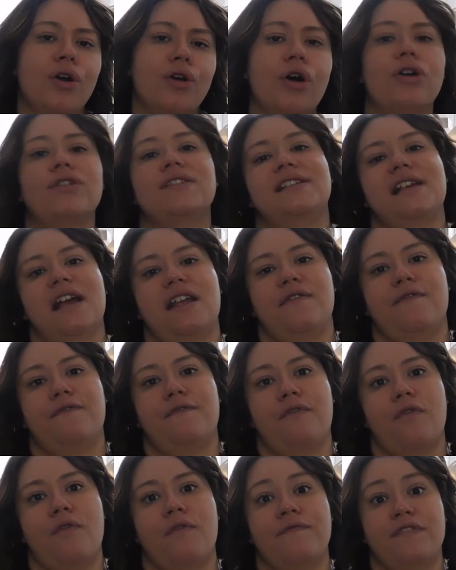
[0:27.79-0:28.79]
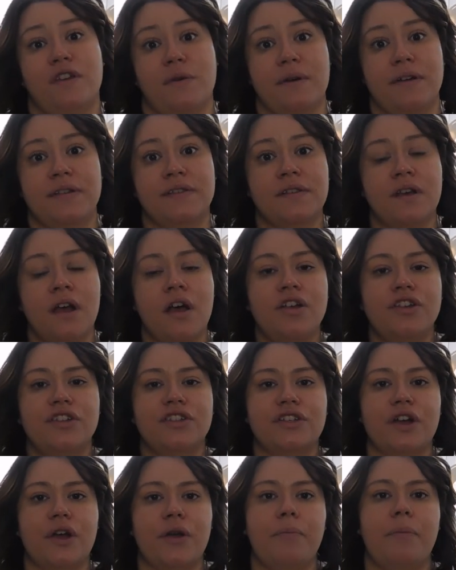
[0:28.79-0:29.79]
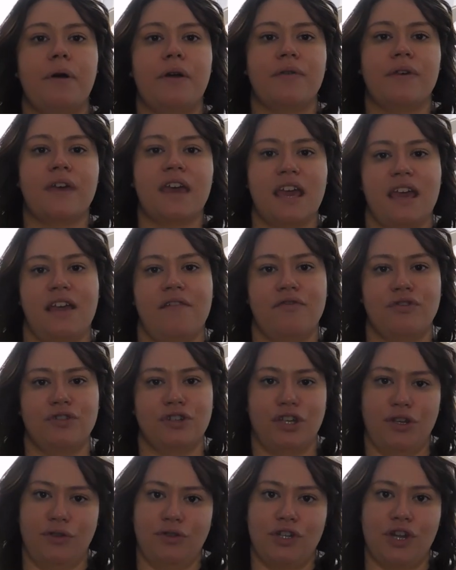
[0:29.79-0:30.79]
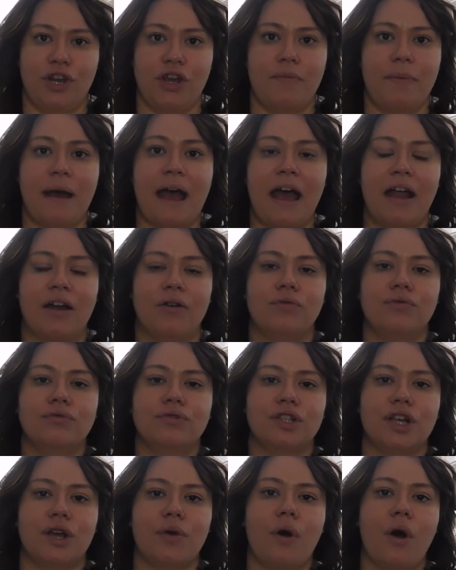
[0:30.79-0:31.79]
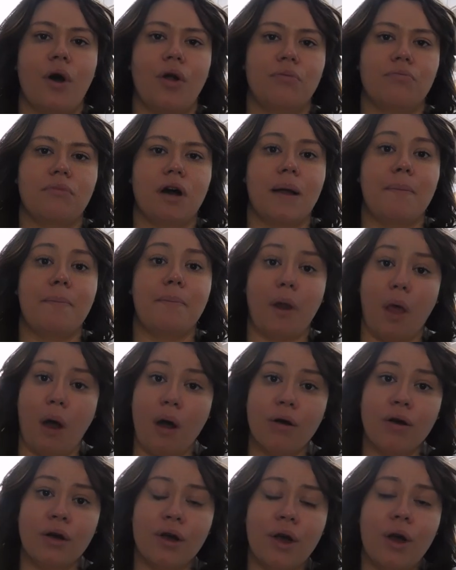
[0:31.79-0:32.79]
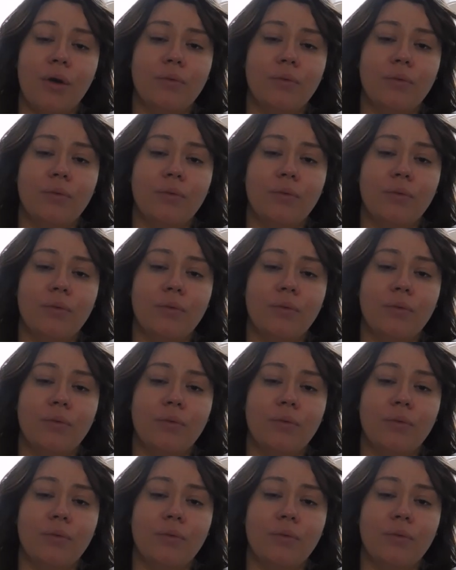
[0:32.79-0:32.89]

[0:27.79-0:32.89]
content for viewers, so both here on YouTube and also on my blog,